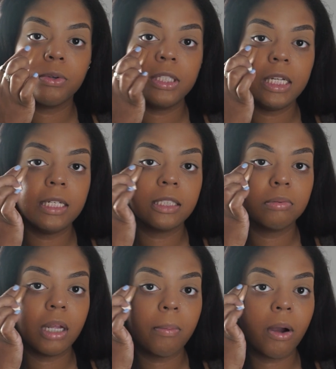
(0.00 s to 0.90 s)
routine does
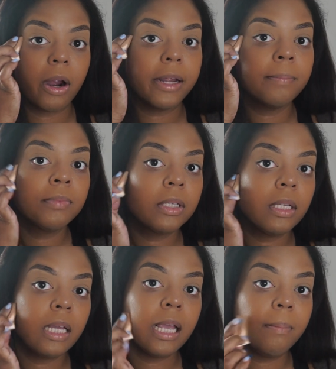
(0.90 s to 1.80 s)
play a part
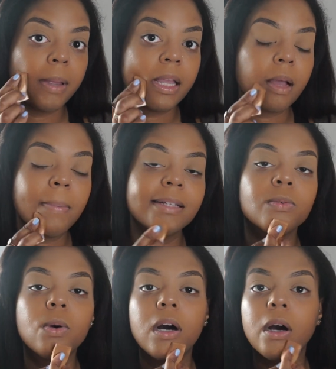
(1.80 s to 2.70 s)
in makeup as
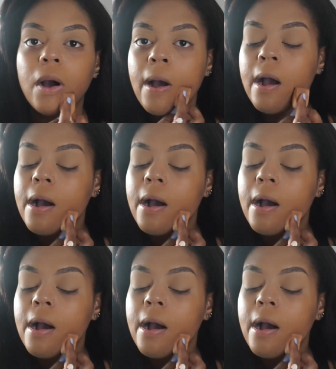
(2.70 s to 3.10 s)
well,